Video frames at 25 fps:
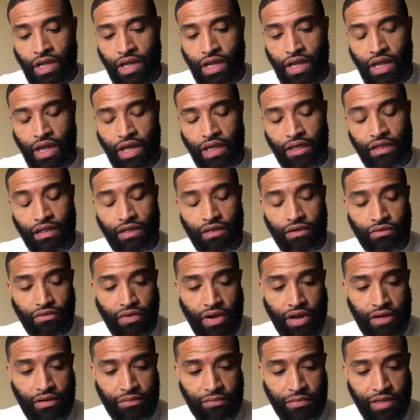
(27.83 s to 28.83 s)
And I did a
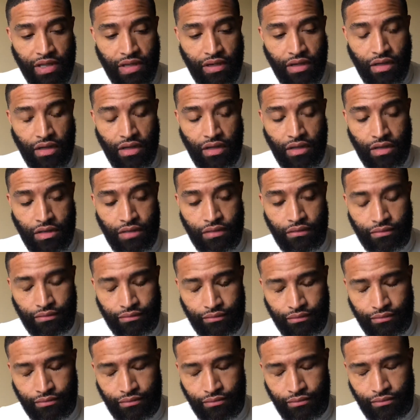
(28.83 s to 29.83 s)
random uh,
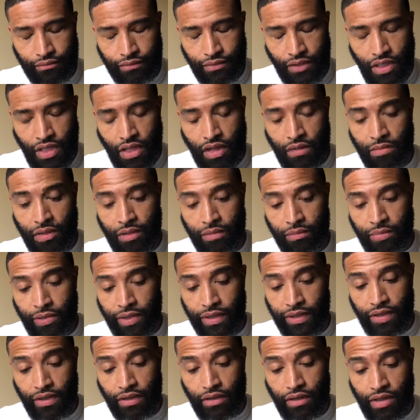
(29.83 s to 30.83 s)
comment
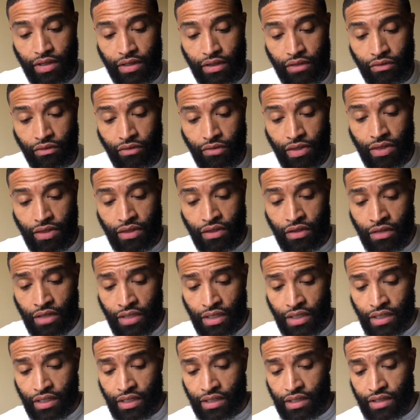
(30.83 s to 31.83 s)
picker, and the winner
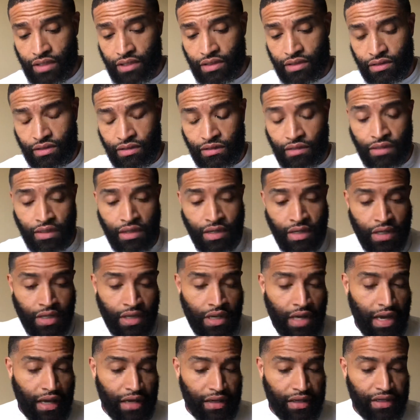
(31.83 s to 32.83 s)
is,
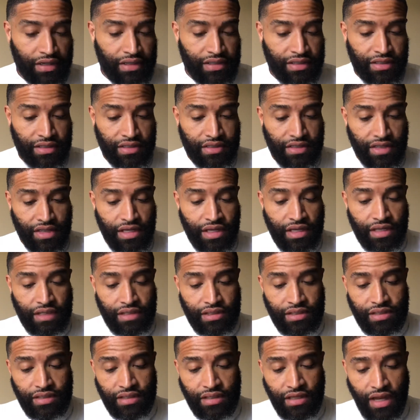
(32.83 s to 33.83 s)
I guess it's
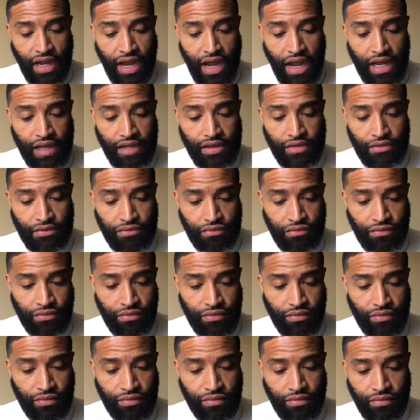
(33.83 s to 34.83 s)
It's Kyuu,
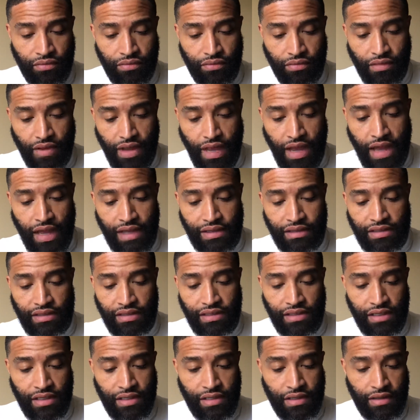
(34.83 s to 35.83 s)

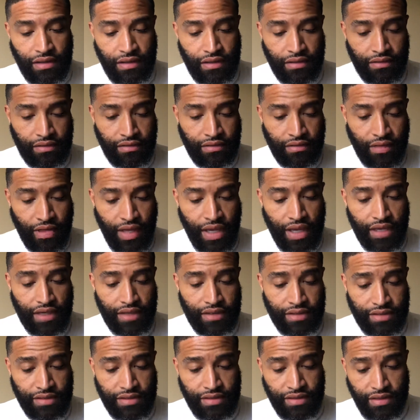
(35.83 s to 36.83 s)

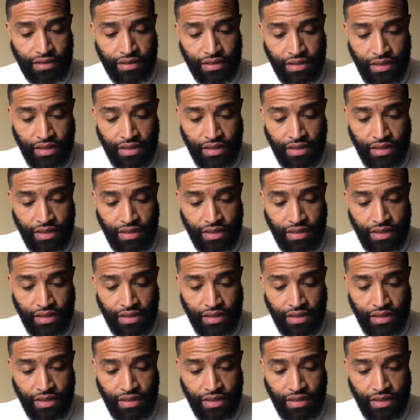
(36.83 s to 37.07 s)
I-T-S,